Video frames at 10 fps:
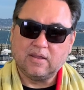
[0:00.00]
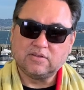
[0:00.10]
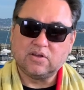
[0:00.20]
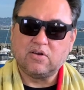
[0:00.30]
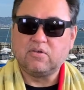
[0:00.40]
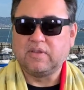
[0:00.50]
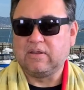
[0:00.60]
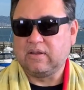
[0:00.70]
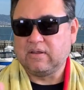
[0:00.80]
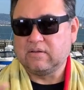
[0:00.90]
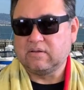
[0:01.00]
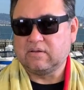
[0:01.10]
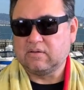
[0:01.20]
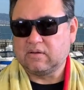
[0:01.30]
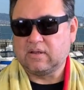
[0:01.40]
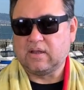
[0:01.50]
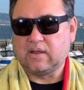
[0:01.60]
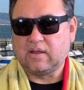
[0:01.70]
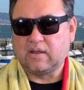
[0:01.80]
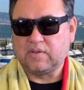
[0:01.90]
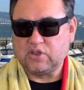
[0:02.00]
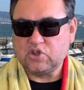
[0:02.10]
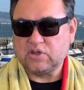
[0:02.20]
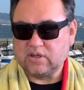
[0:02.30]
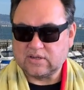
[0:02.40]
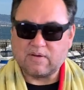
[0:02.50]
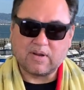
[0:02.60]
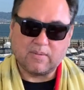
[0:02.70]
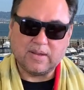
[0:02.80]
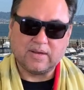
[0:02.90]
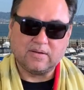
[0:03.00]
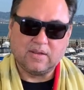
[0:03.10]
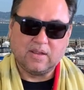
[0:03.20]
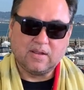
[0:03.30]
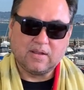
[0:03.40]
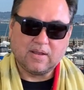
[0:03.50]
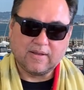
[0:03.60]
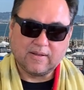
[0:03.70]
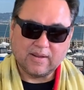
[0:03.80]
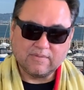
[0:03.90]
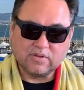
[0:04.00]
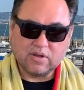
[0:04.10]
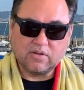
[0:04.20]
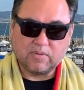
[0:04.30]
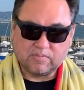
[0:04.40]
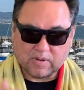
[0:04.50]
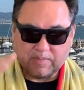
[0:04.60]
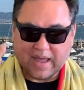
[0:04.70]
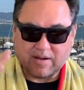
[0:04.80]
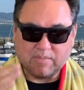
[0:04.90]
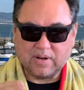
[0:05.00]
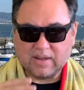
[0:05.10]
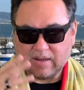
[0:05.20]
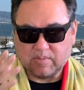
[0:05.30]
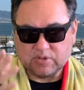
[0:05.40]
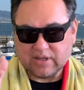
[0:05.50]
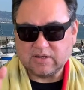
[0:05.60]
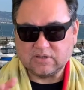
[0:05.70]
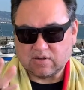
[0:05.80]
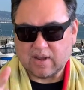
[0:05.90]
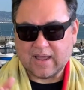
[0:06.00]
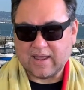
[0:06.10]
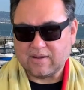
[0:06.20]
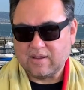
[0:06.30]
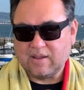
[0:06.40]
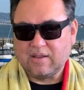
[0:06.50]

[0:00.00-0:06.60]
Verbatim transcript: So the, uh, the union is not recommended, uh, even though the compatibility and the percentages are high.